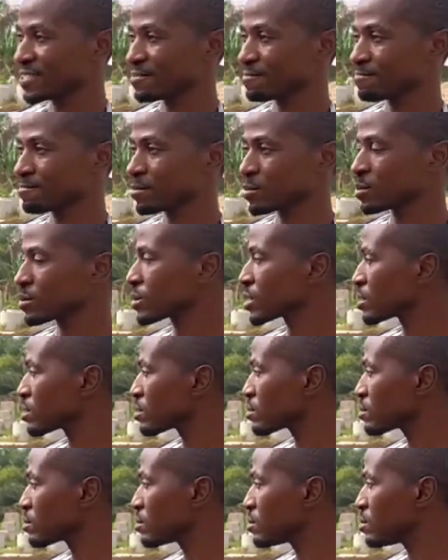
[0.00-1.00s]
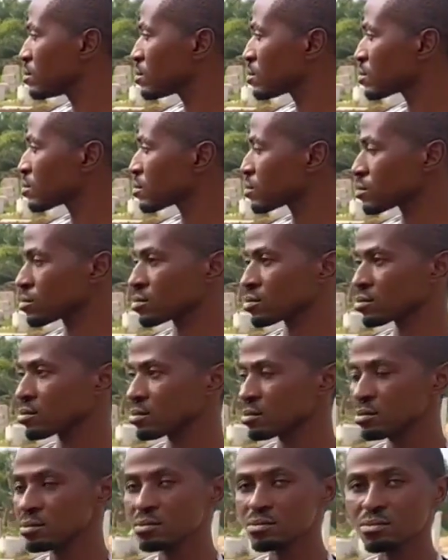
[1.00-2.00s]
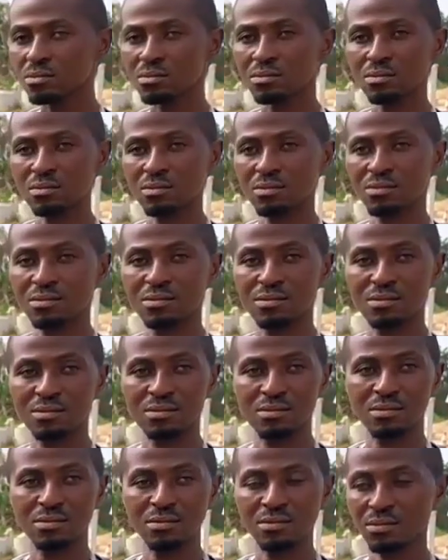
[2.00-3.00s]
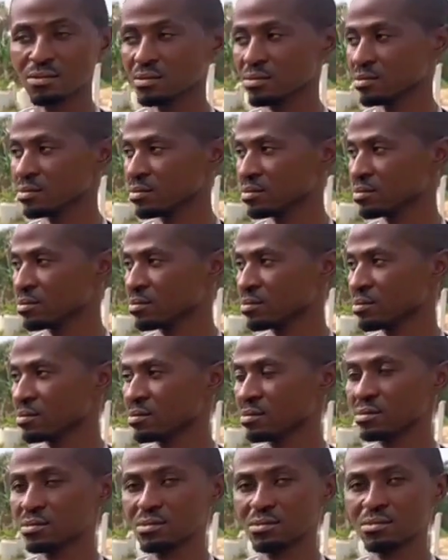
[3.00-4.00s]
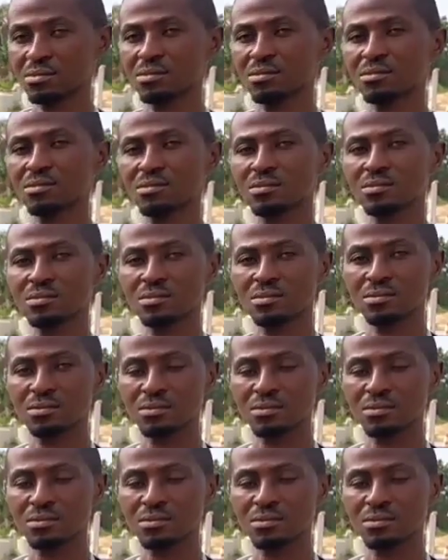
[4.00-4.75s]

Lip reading: (silent)